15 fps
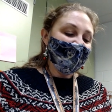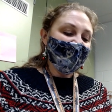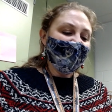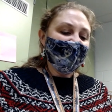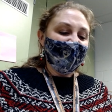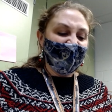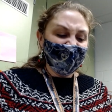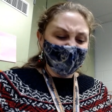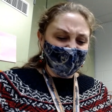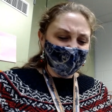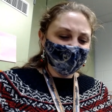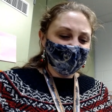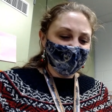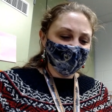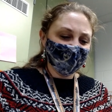I think
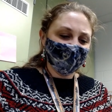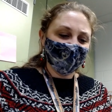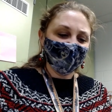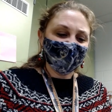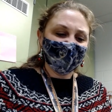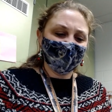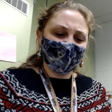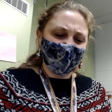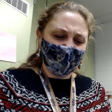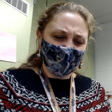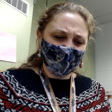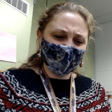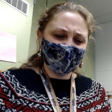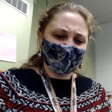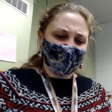Dr. Schultz had
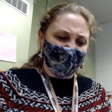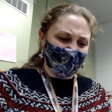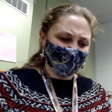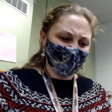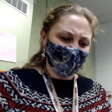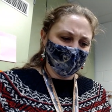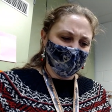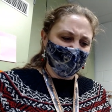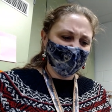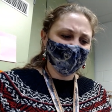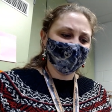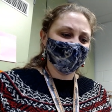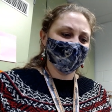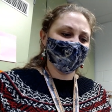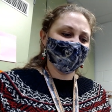purposely had them made of some
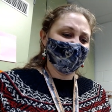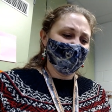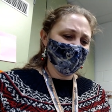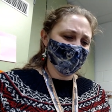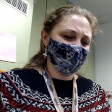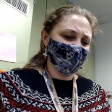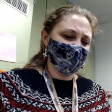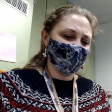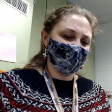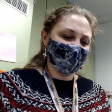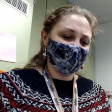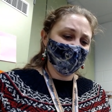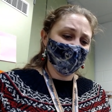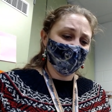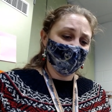soundproof
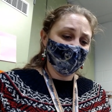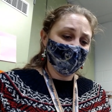material,